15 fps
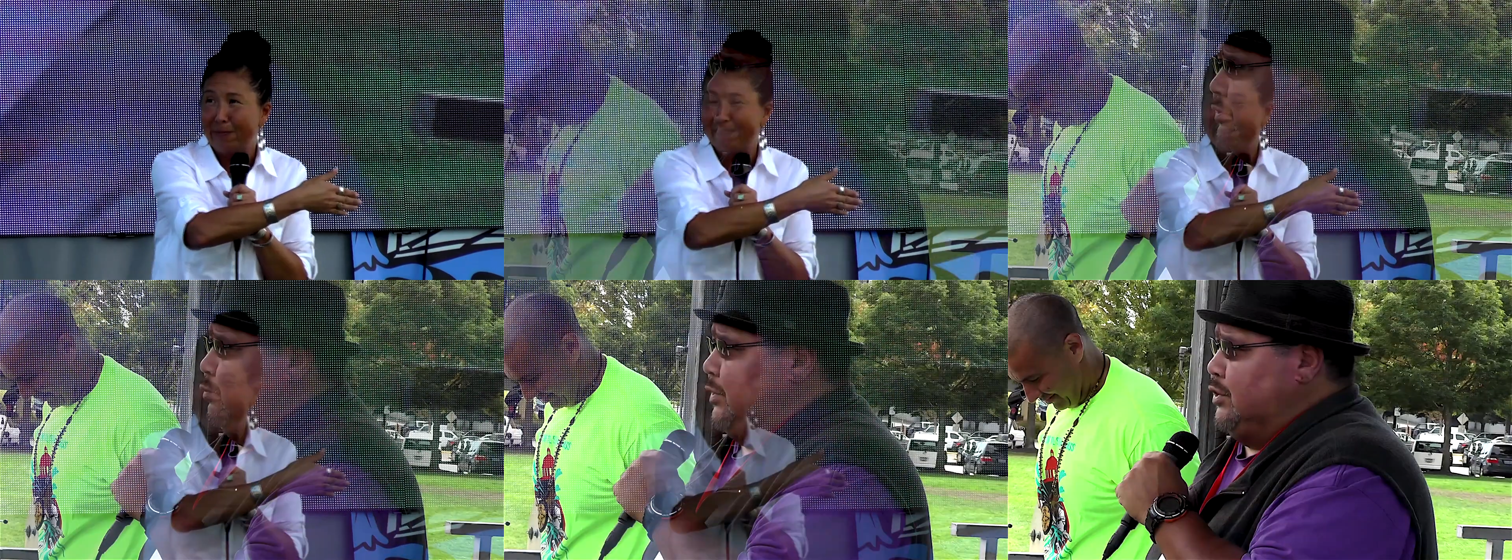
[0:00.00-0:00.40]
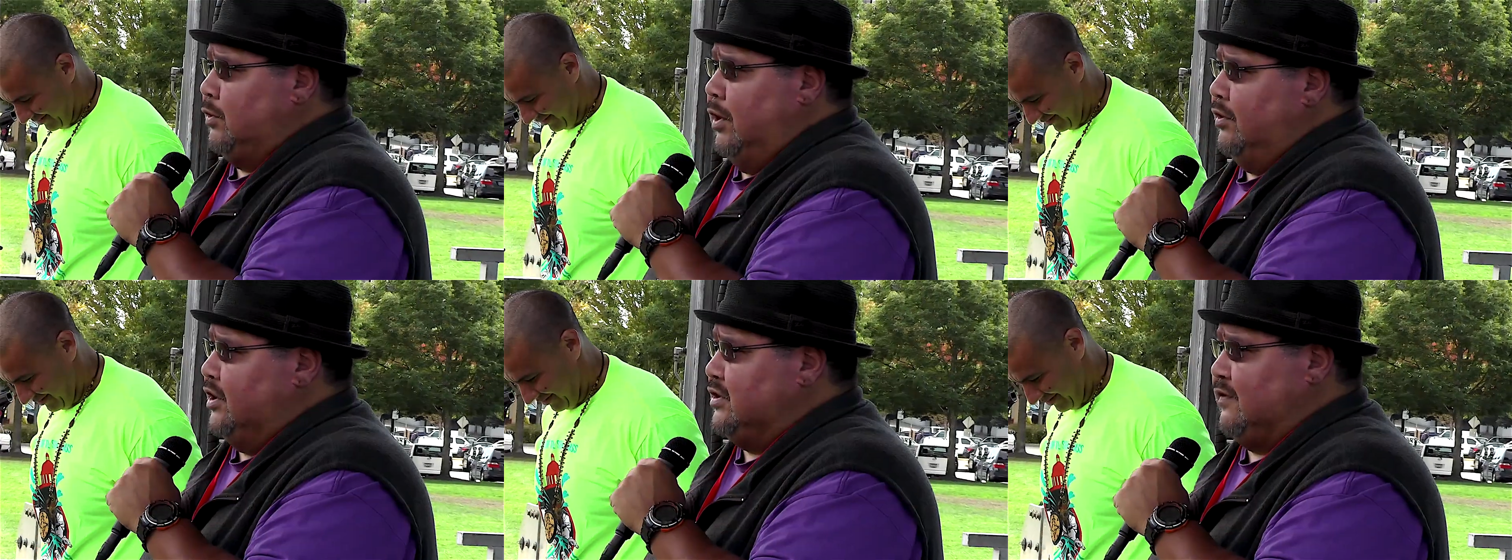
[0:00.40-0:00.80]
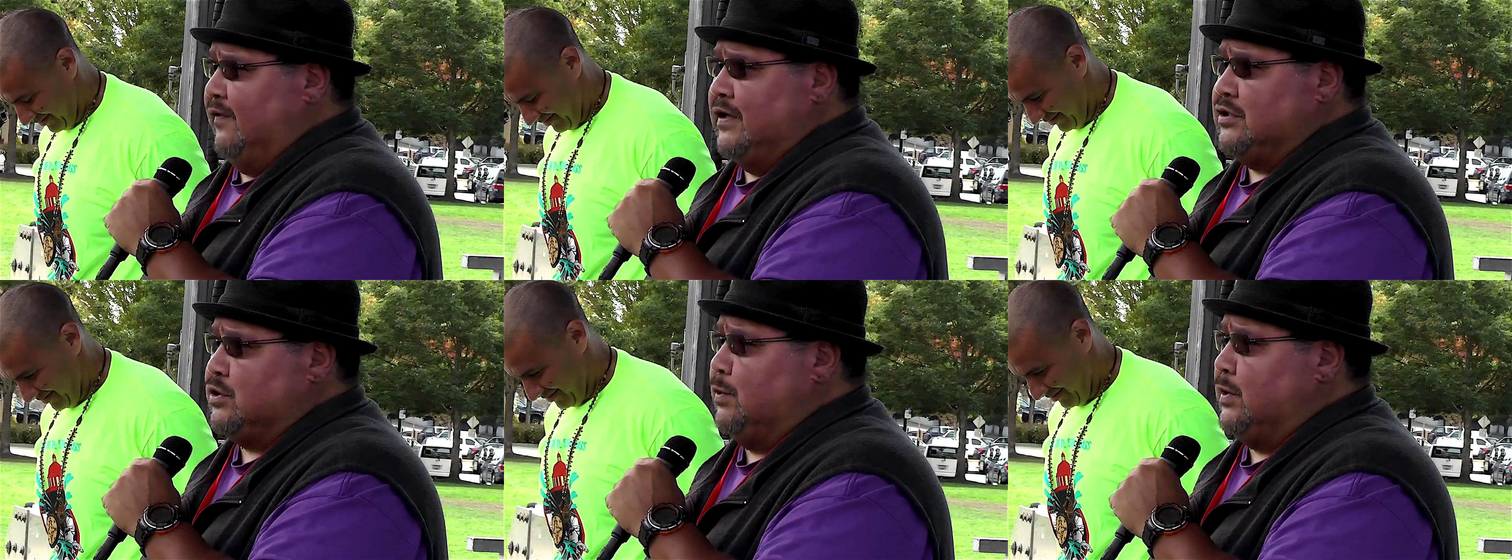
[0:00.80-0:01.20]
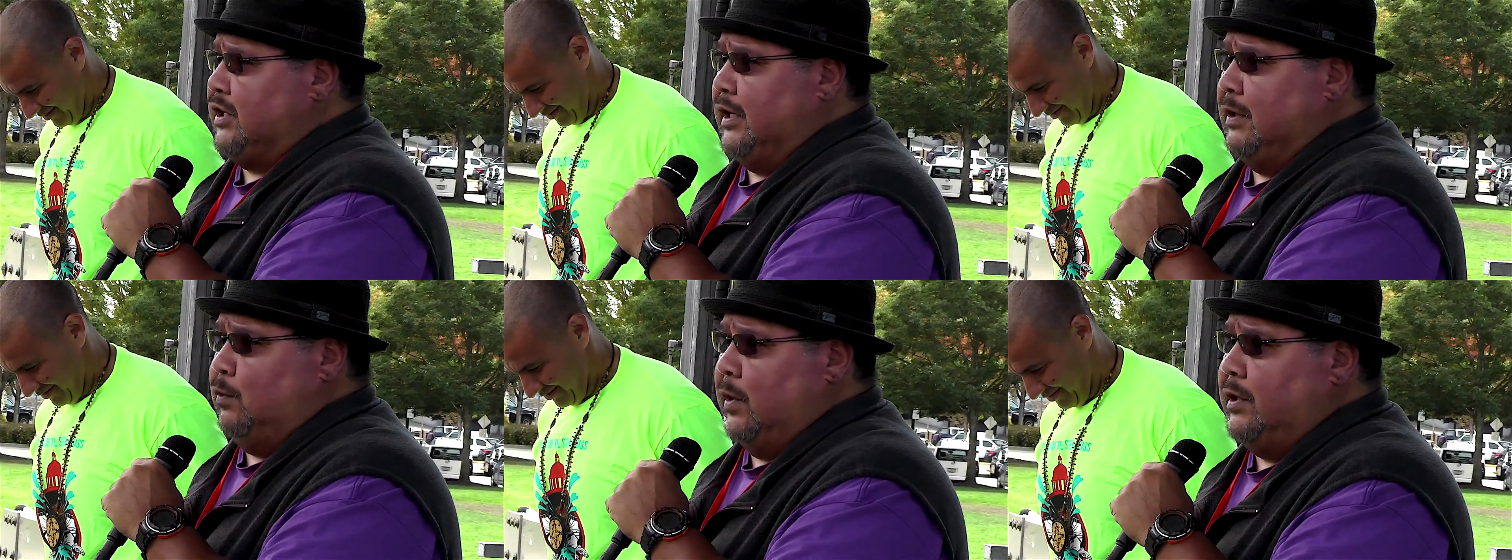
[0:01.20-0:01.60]
We, we do all these events we
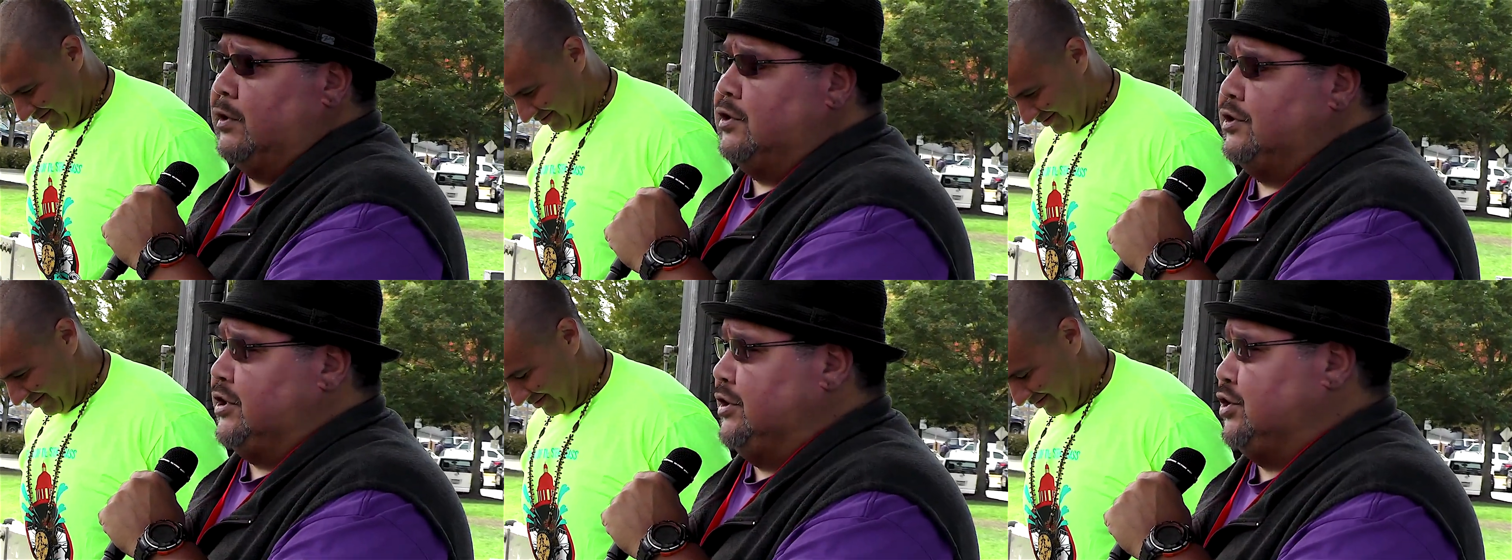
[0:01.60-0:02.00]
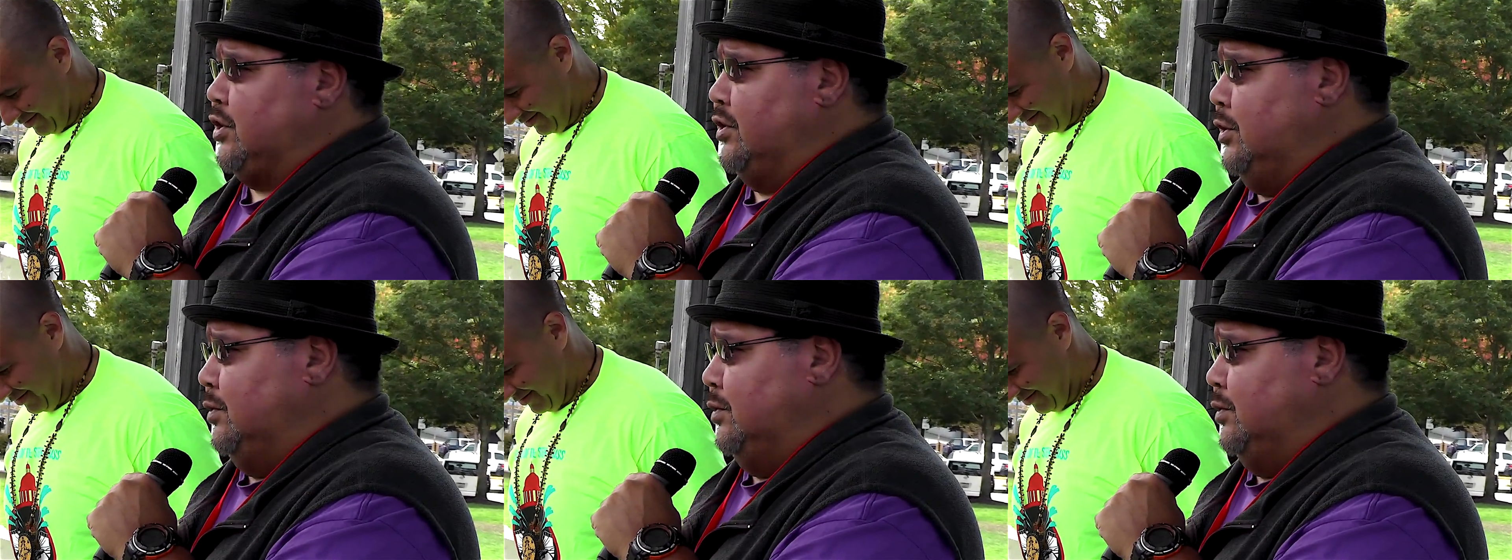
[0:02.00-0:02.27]
can. We're here to teach our